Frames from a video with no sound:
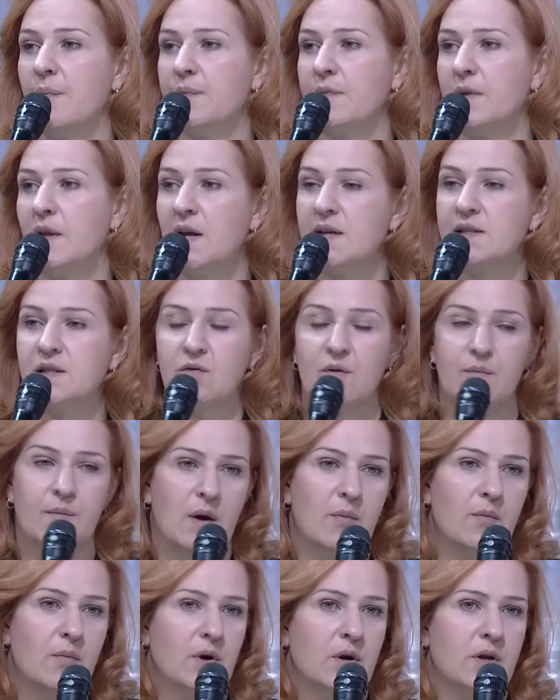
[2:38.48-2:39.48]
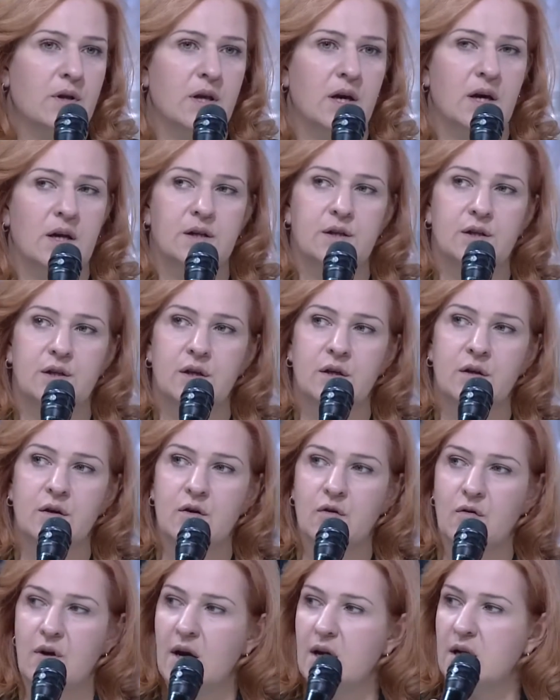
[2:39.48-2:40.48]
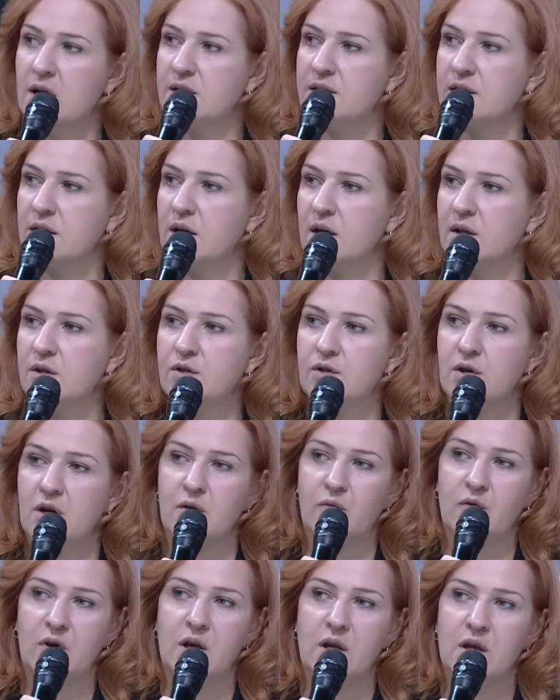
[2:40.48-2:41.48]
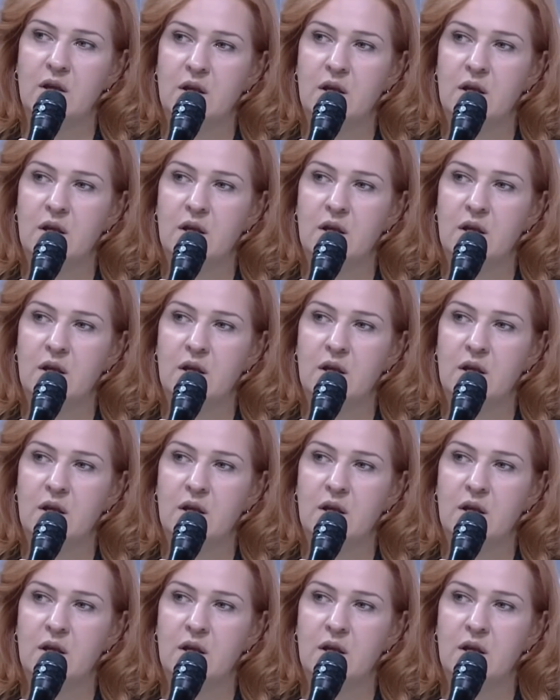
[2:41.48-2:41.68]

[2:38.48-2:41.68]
Let's remember that Ukraine is a country with